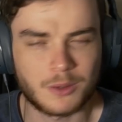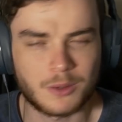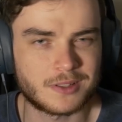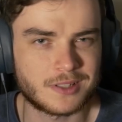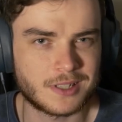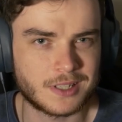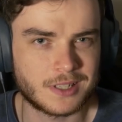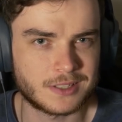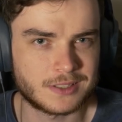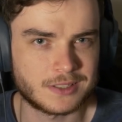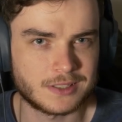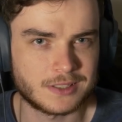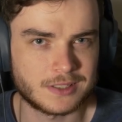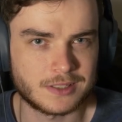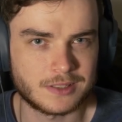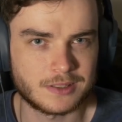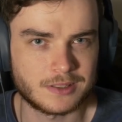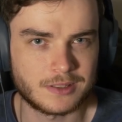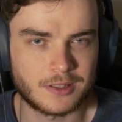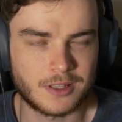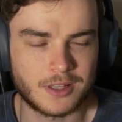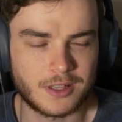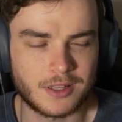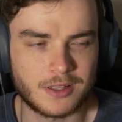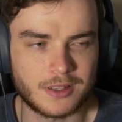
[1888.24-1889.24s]
it's hard
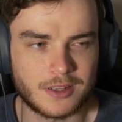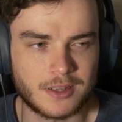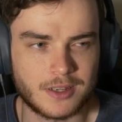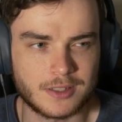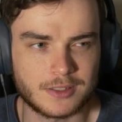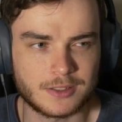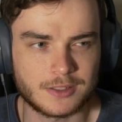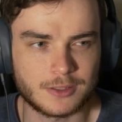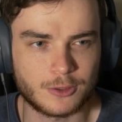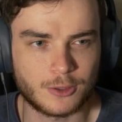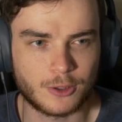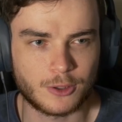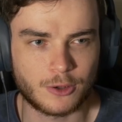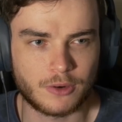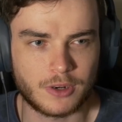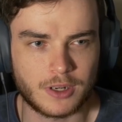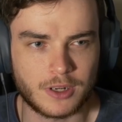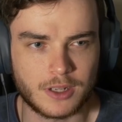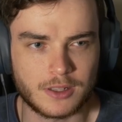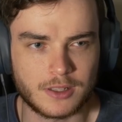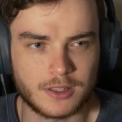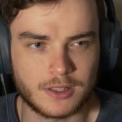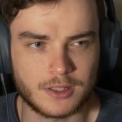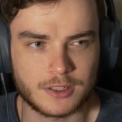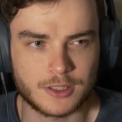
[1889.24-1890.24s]
to look
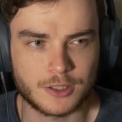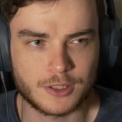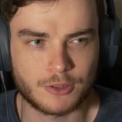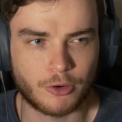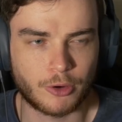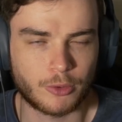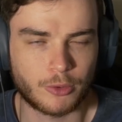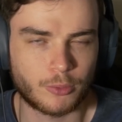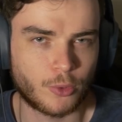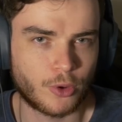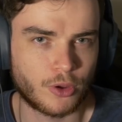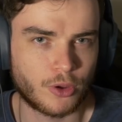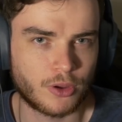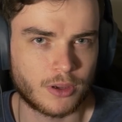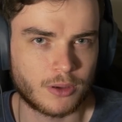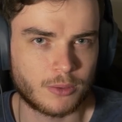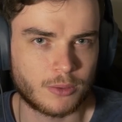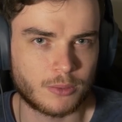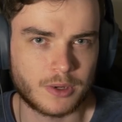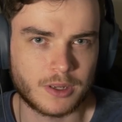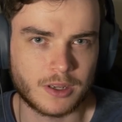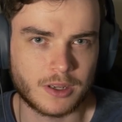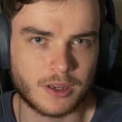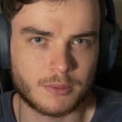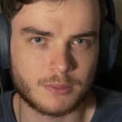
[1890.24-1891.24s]
critically at your own
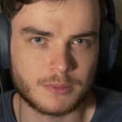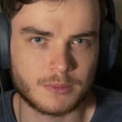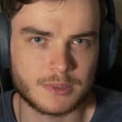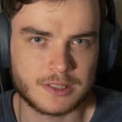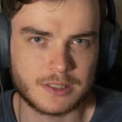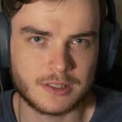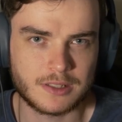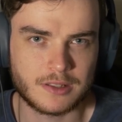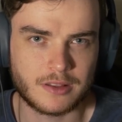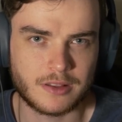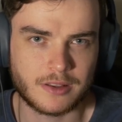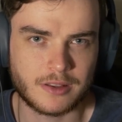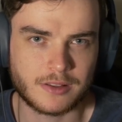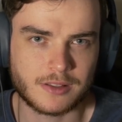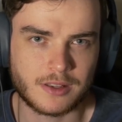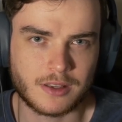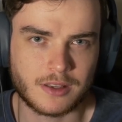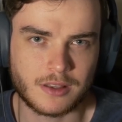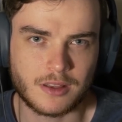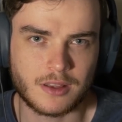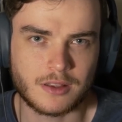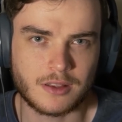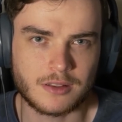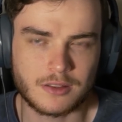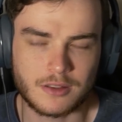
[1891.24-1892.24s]
work when it comes to
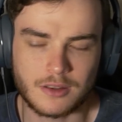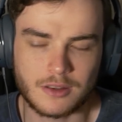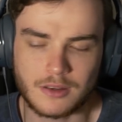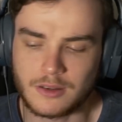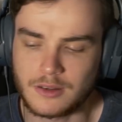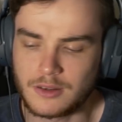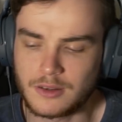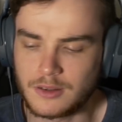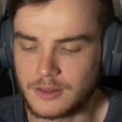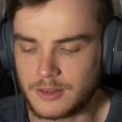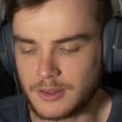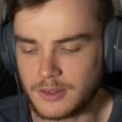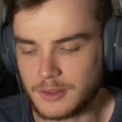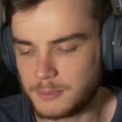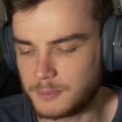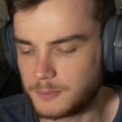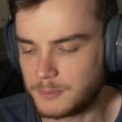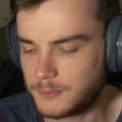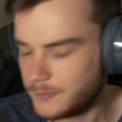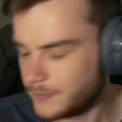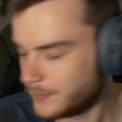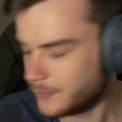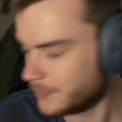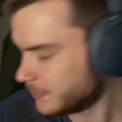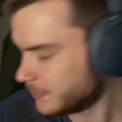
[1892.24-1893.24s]
things like that. So yeah.